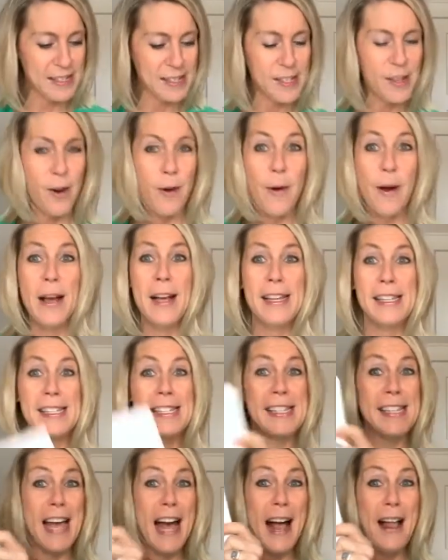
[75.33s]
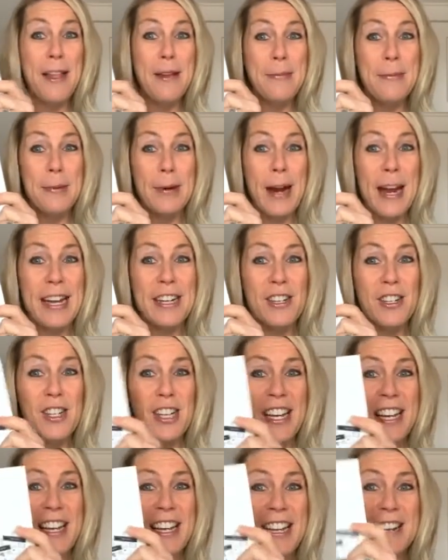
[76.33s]
So
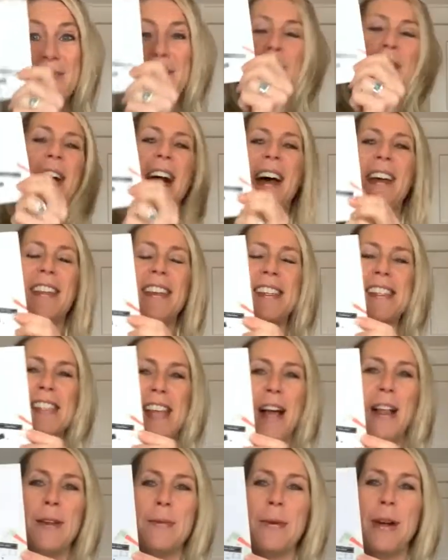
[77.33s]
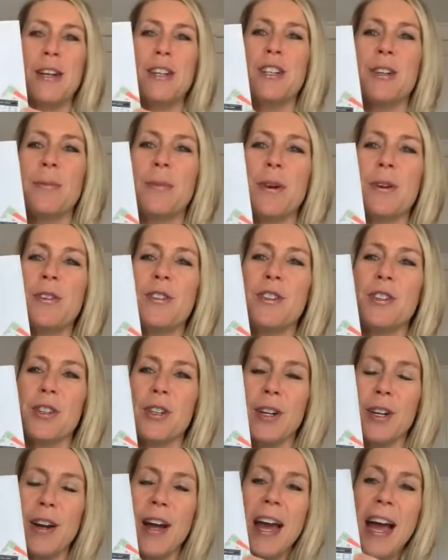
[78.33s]
celebration, we've got the celebration
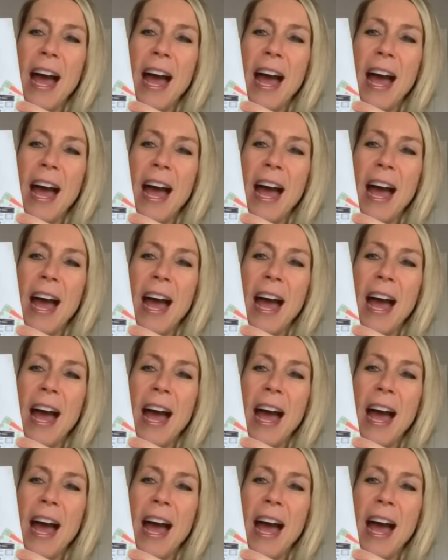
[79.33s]
brochure.